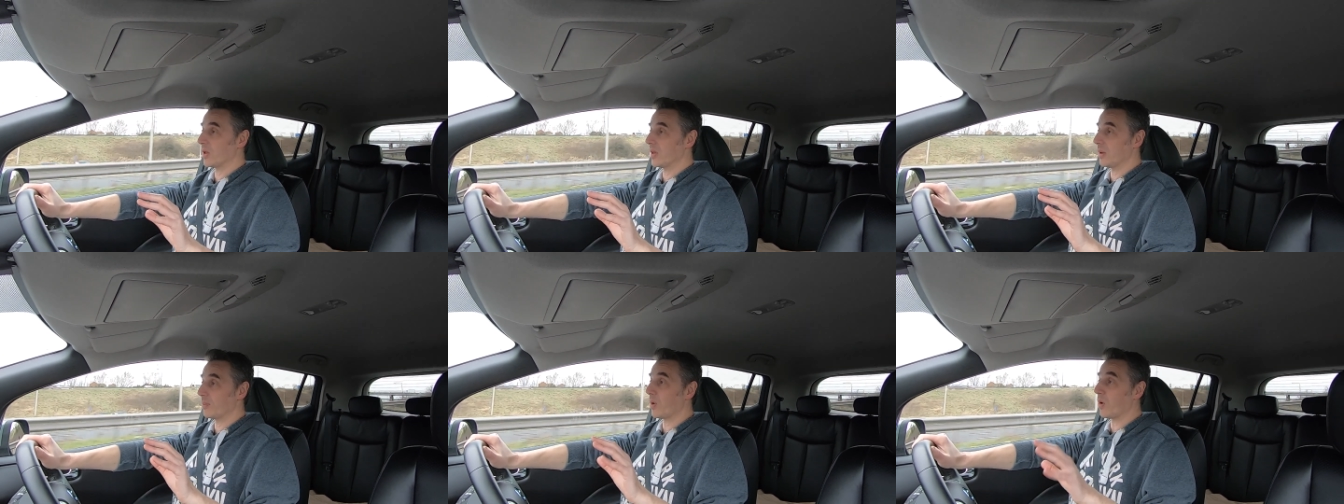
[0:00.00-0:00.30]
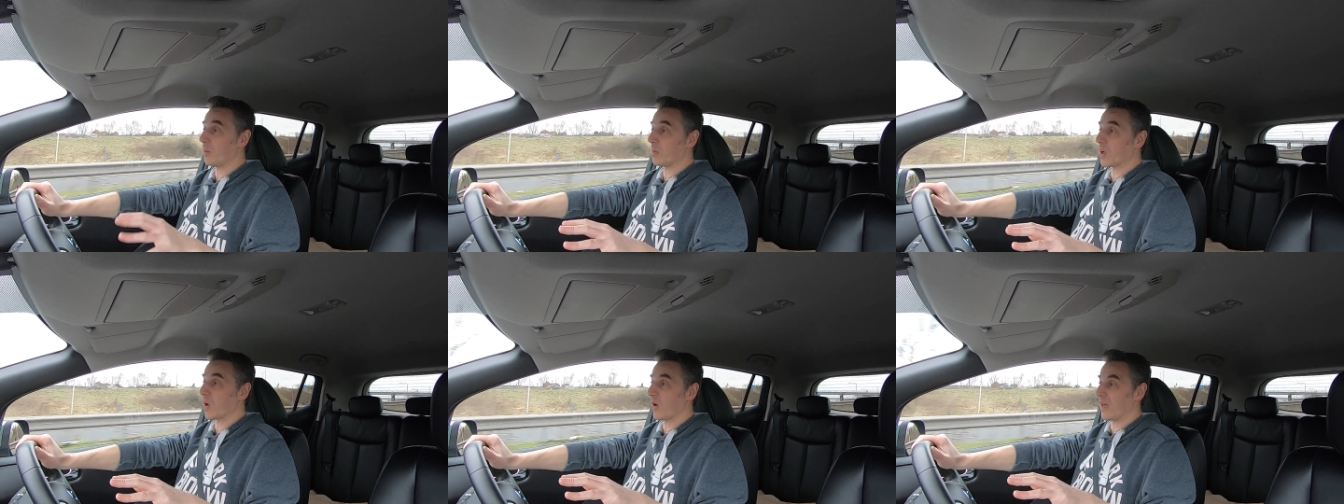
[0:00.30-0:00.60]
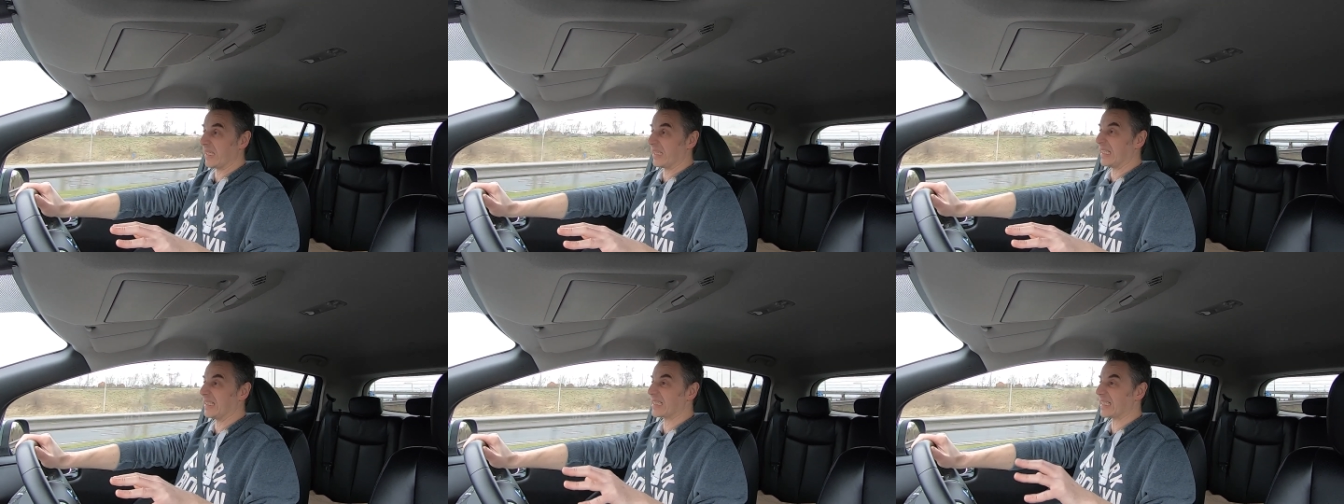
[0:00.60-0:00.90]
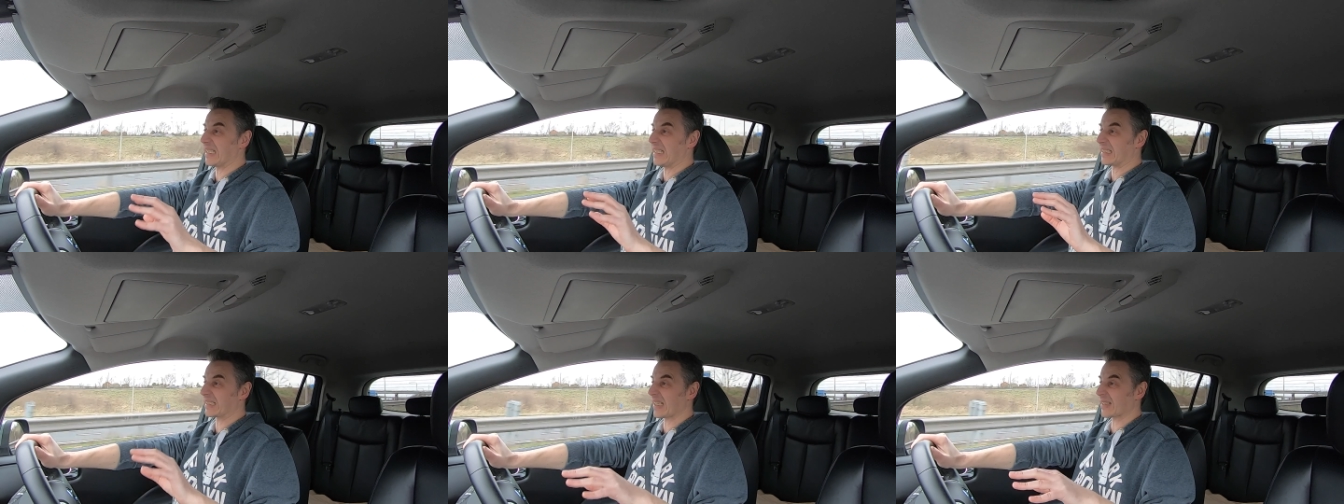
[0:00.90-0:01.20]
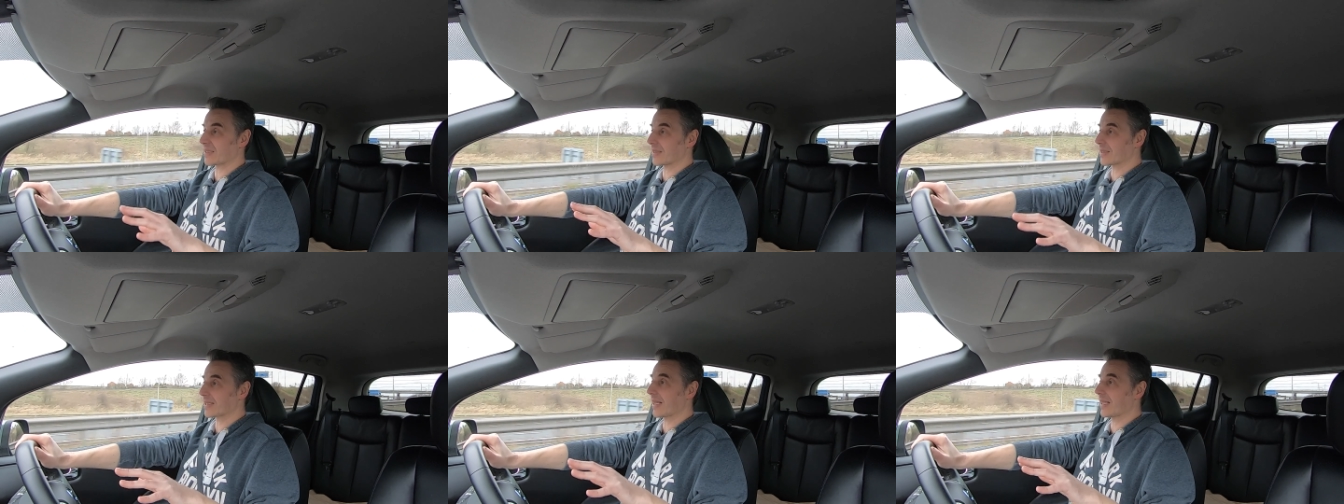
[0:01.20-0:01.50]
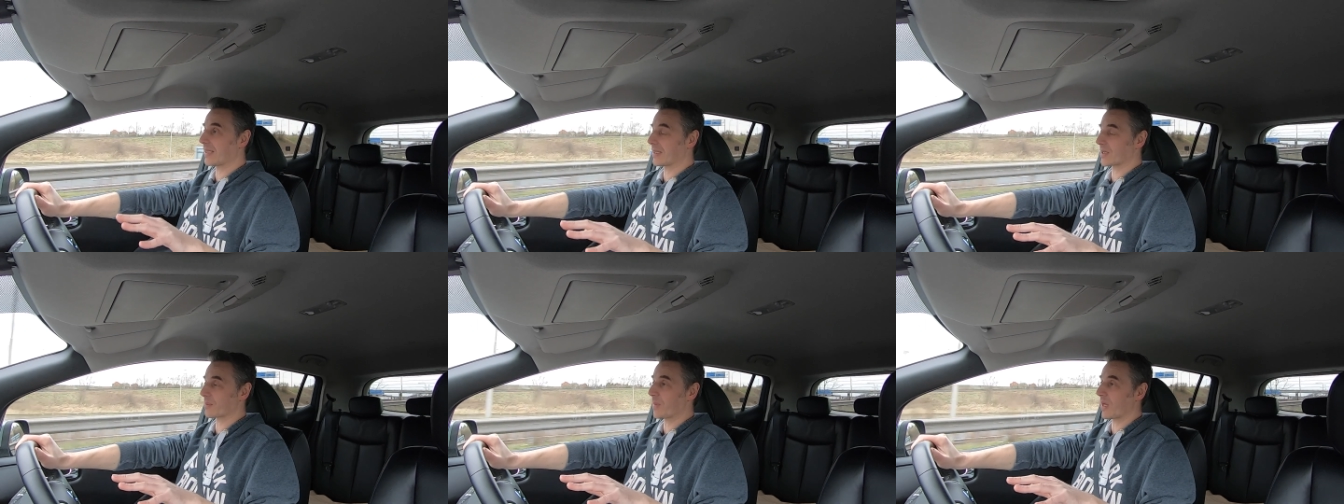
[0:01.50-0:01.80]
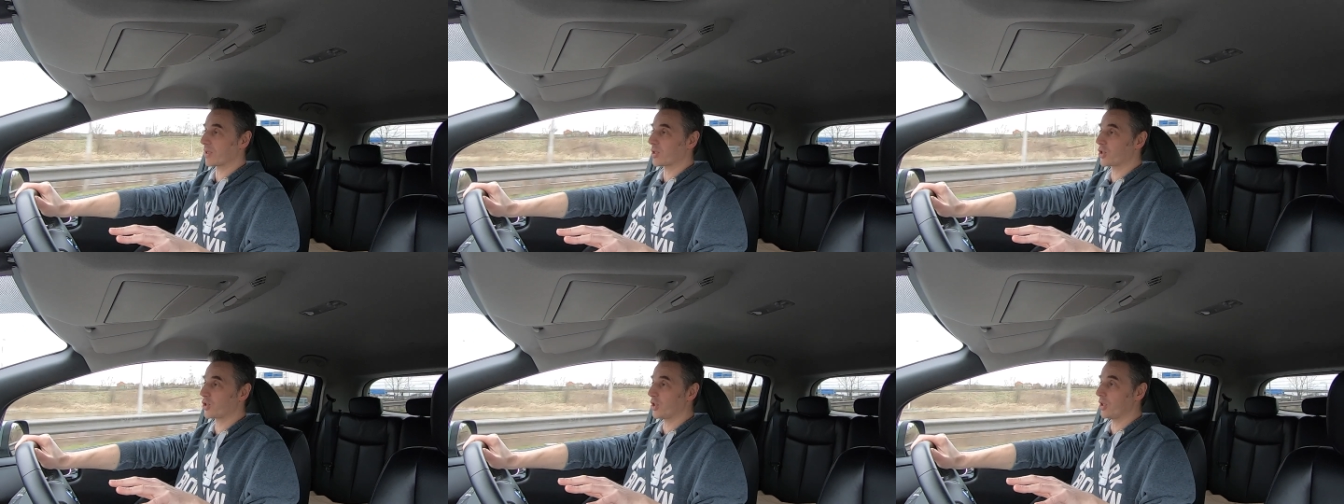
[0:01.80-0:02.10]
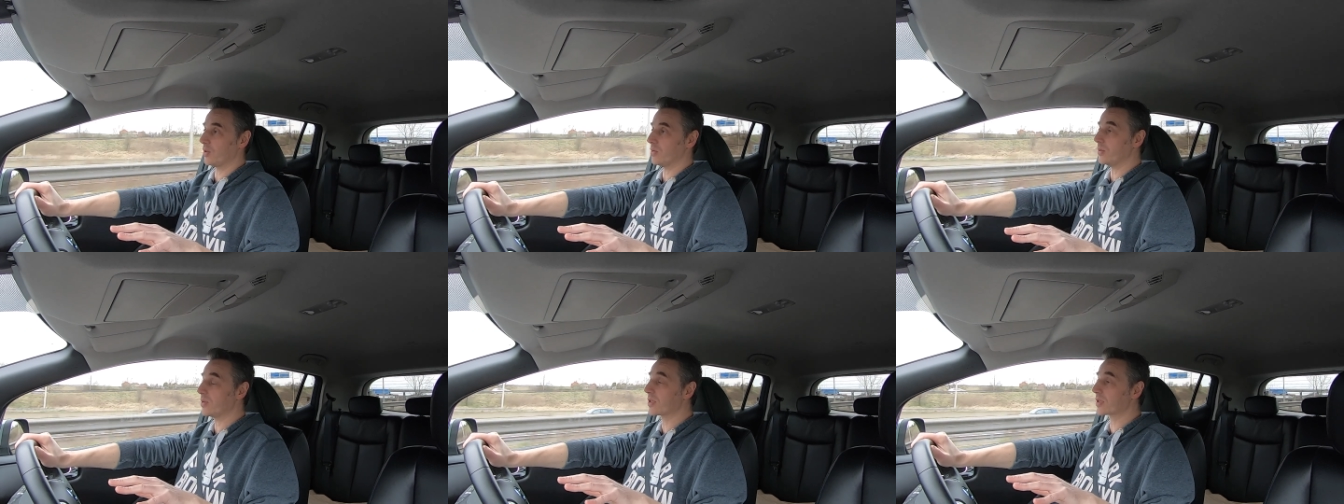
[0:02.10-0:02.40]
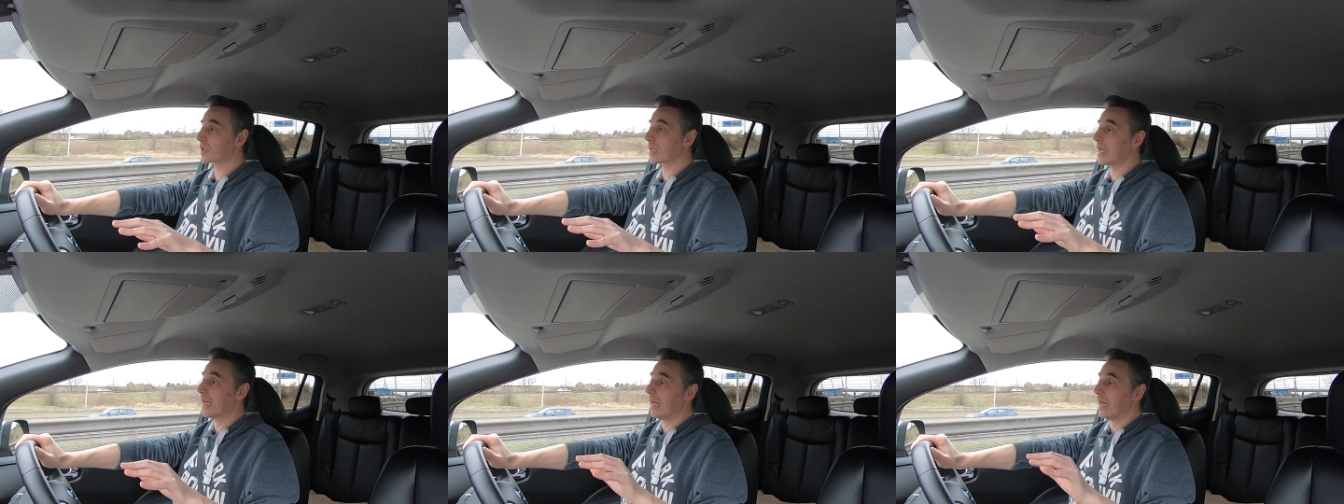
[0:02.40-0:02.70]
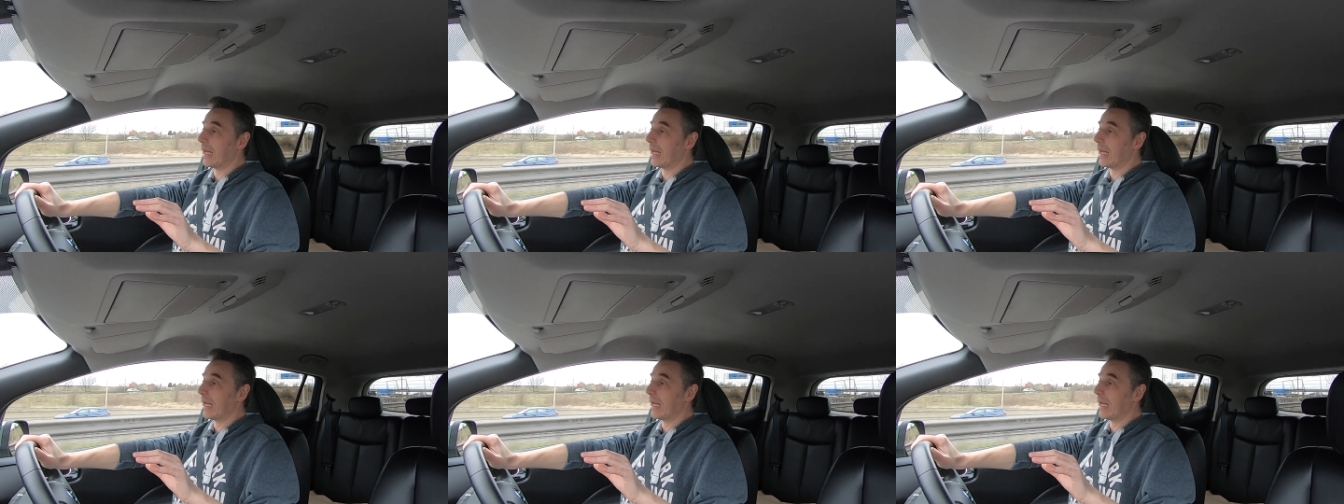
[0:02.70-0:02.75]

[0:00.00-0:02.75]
but the bottom line is it doesn't take as much juice.